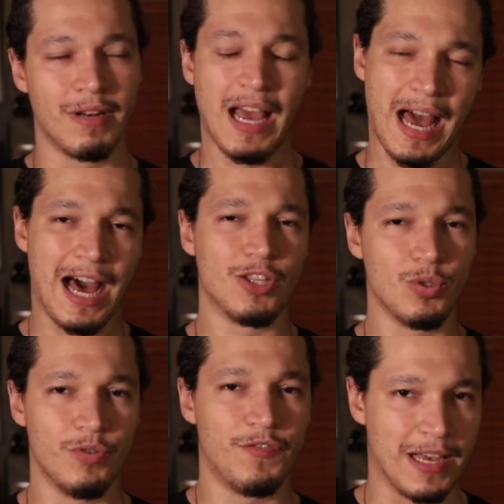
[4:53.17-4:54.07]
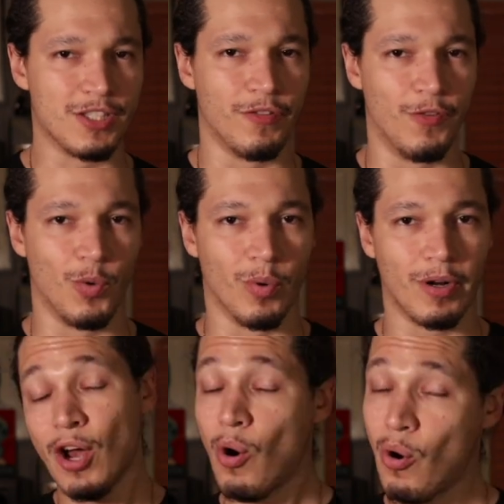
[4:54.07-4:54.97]
how to do faster
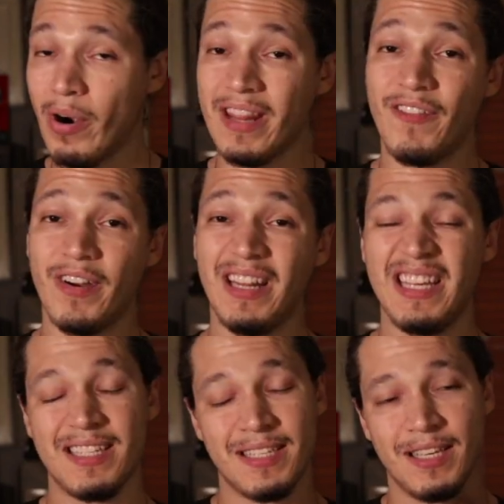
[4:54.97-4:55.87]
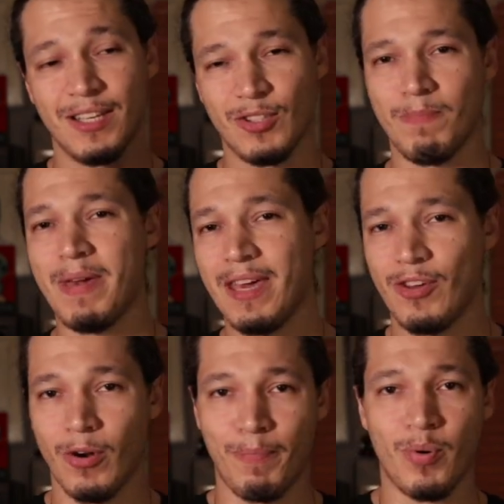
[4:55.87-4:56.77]
footwork, or at the very least, to make
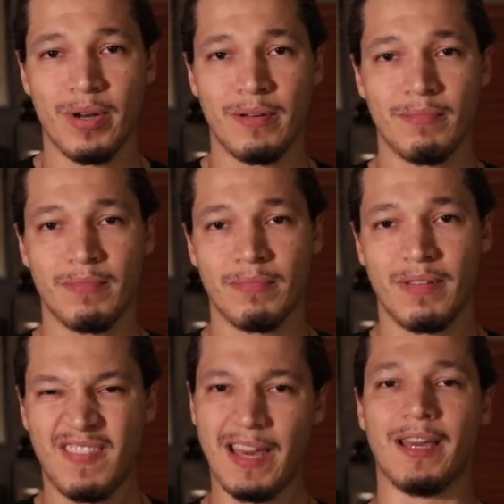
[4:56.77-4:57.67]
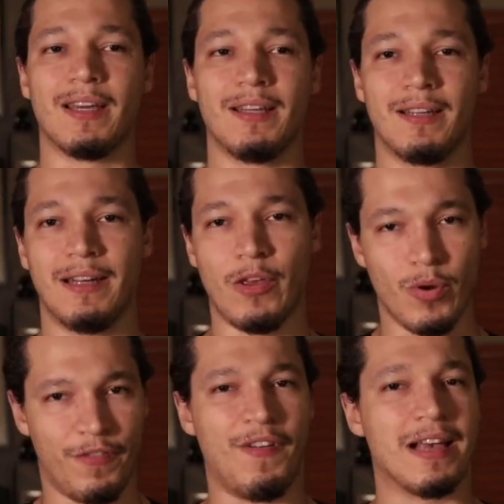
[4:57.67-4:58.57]
your opponent think that you're
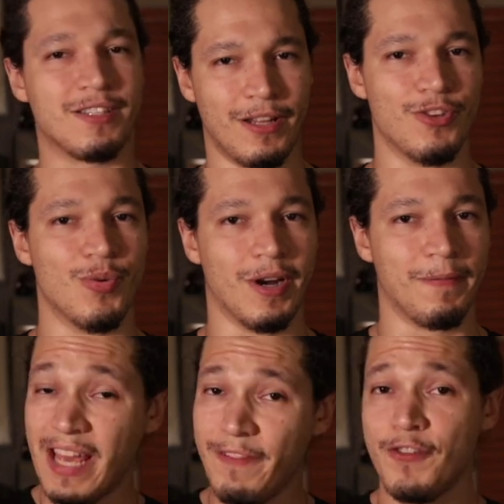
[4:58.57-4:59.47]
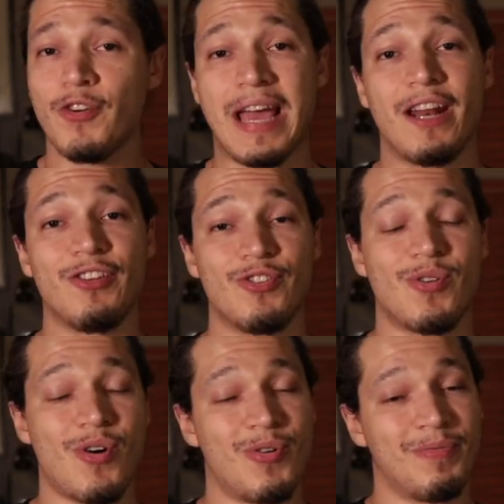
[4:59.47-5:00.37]
faster than you are. If you can in your
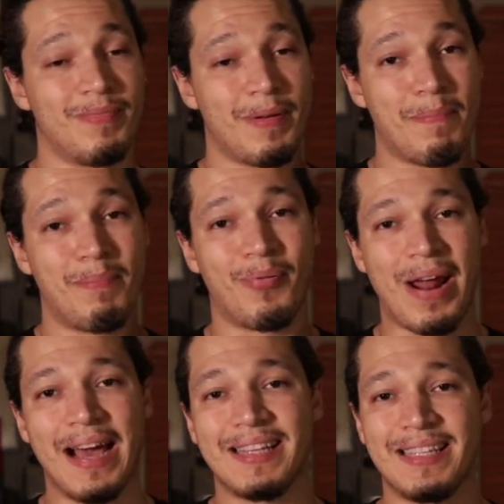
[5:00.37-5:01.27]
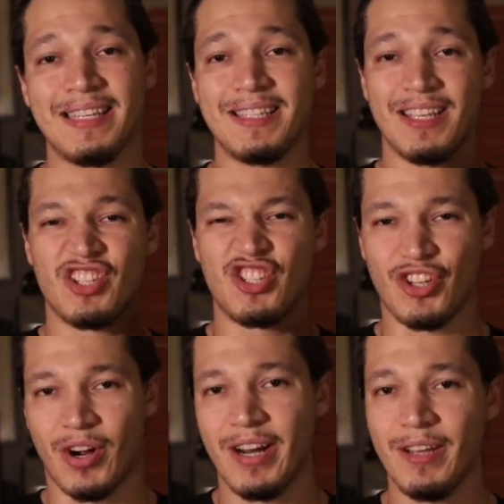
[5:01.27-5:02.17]
own, practice
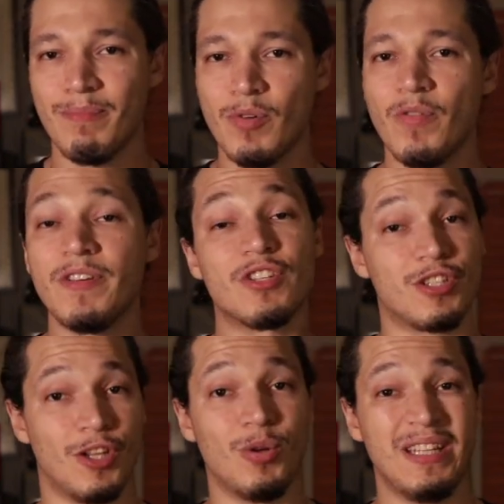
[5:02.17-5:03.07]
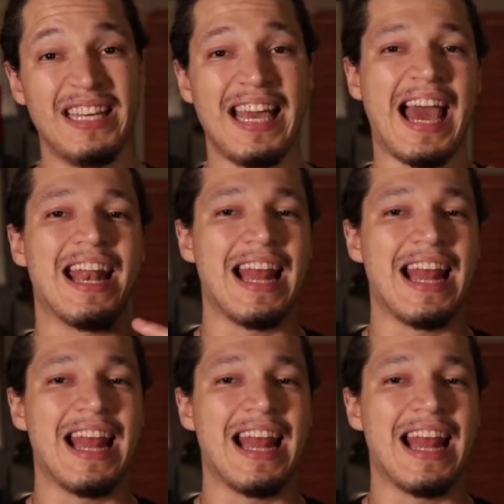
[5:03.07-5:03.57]
starting moving slowly and